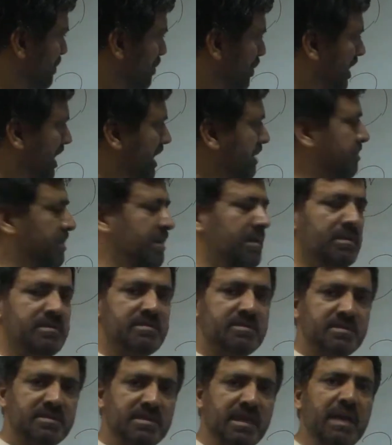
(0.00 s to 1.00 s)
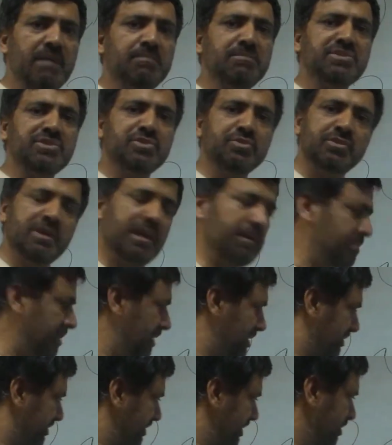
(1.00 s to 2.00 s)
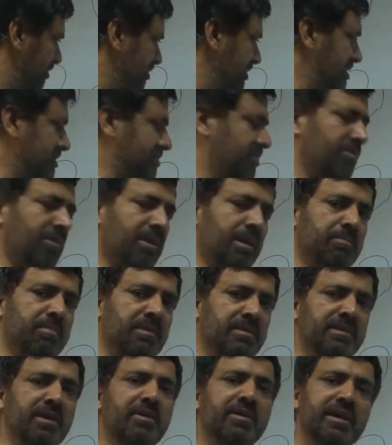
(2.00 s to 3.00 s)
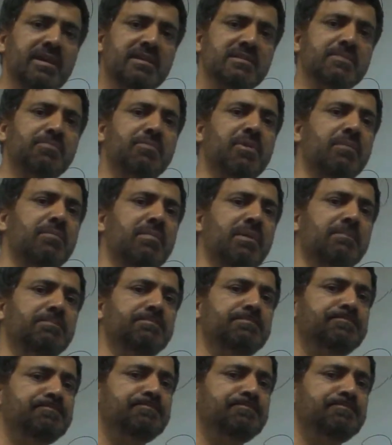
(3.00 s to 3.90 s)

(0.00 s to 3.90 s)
2 apples times 2 apples equals 4 apples. Now here is the problem.